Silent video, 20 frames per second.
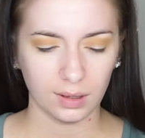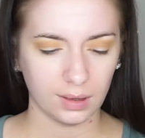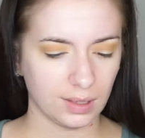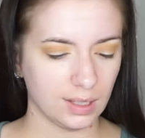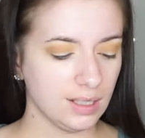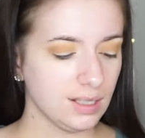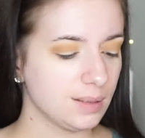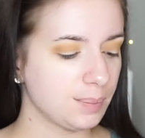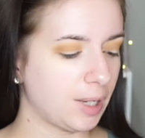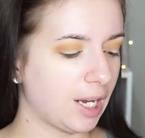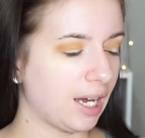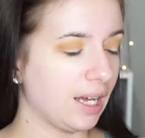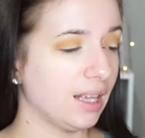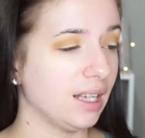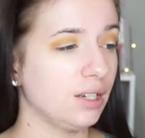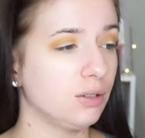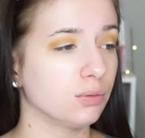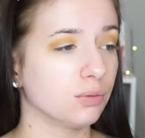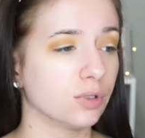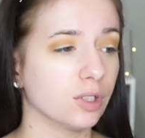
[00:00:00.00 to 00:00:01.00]
This
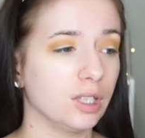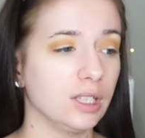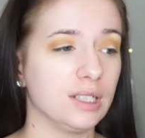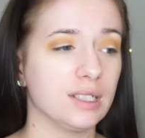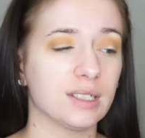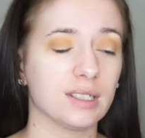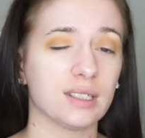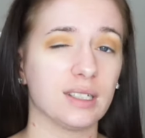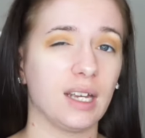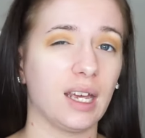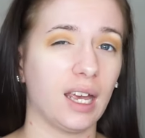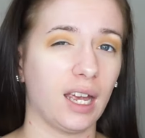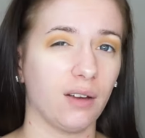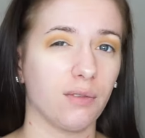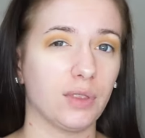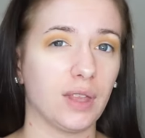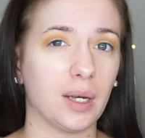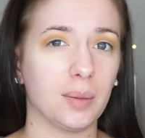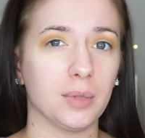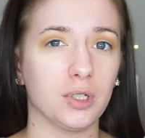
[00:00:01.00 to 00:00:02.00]
palette really doesn't
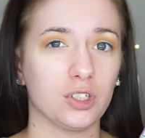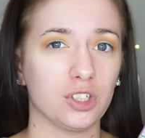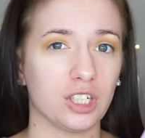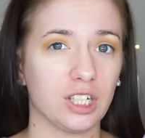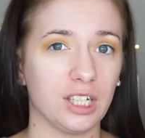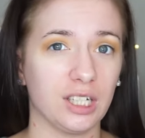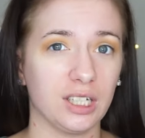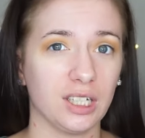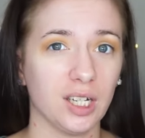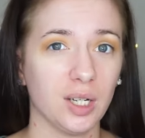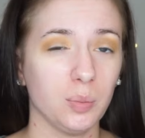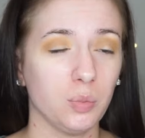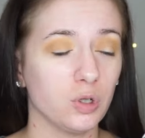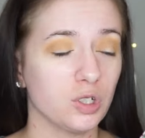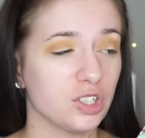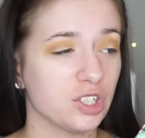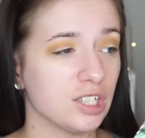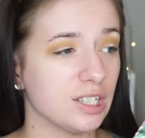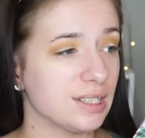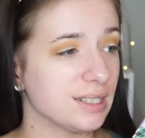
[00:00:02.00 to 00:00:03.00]
have that much kick up,
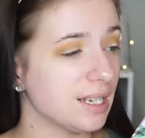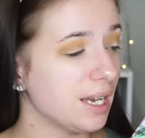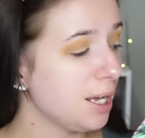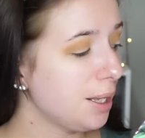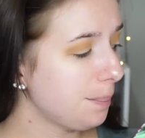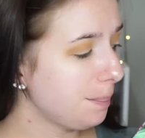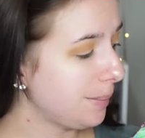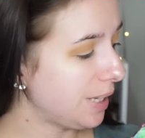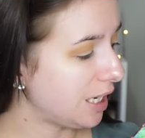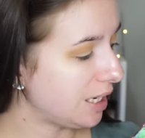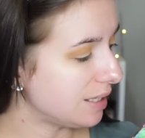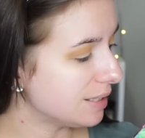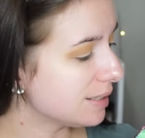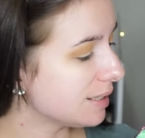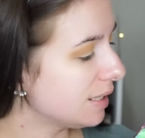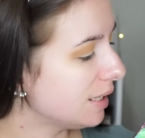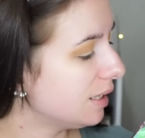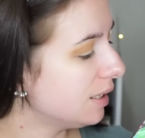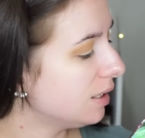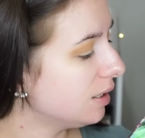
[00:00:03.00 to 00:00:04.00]
which is
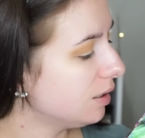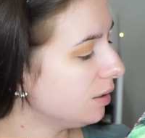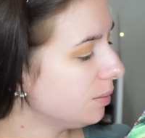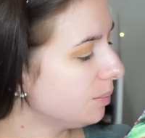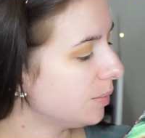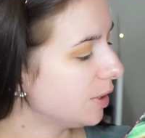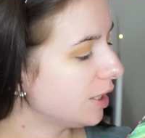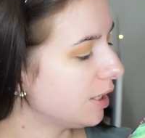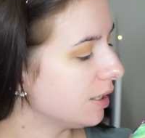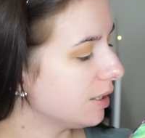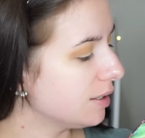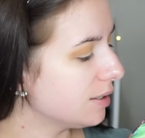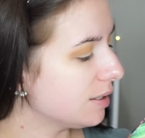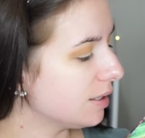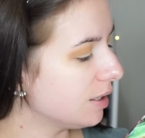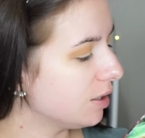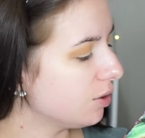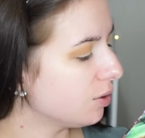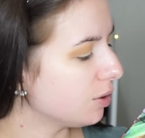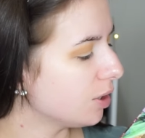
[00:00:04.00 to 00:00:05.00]
amazing because
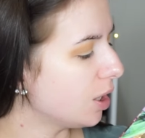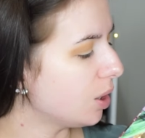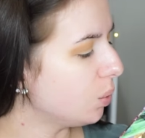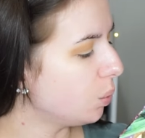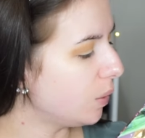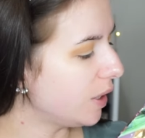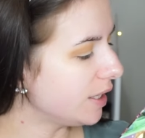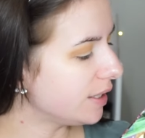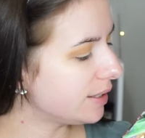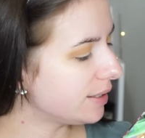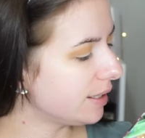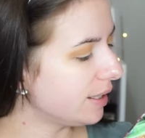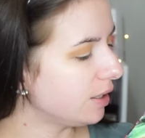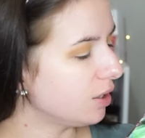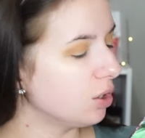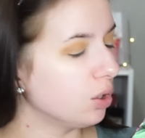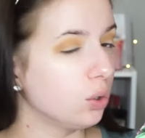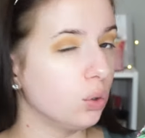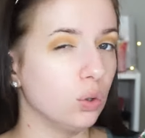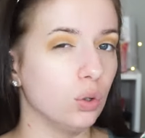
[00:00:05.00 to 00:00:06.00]
then you're not wasting
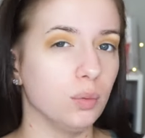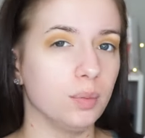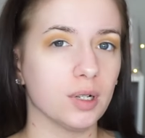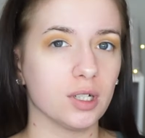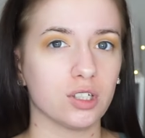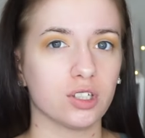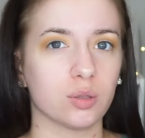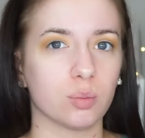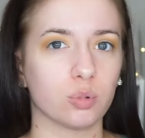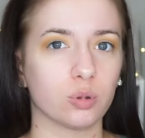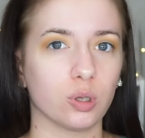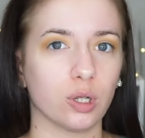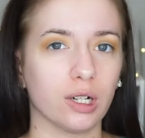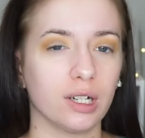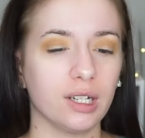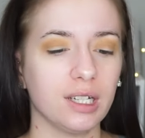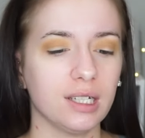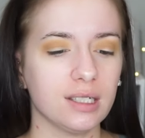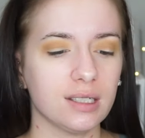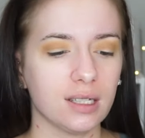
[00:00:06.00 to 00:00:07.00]
a whole bunch of
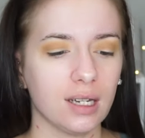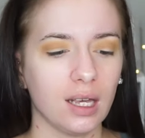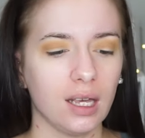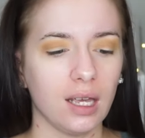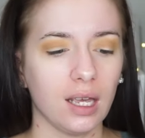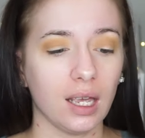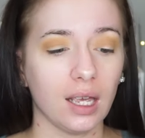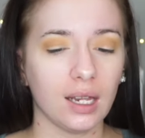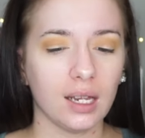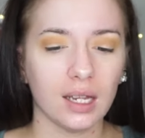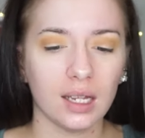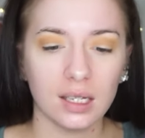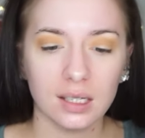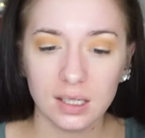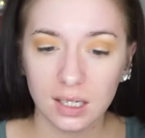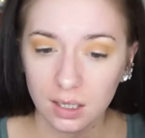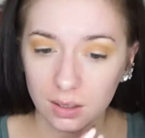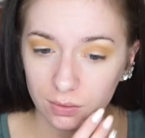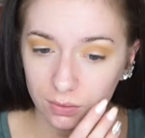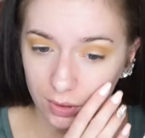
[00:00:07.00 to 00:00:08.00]
product and
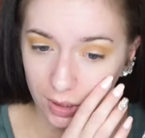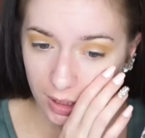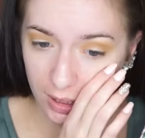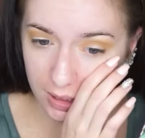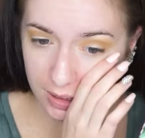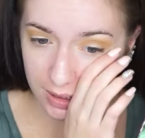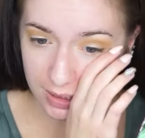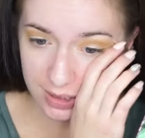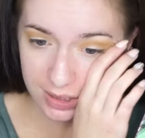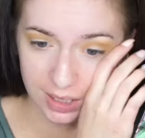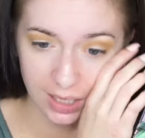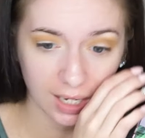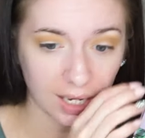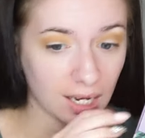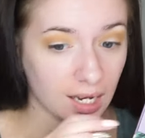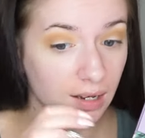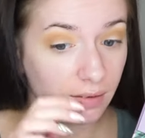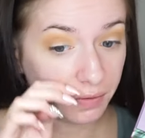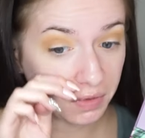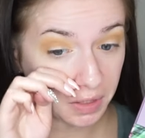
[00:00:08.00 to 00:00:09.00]
it really doesn't
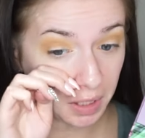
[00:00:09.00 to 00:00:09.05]
have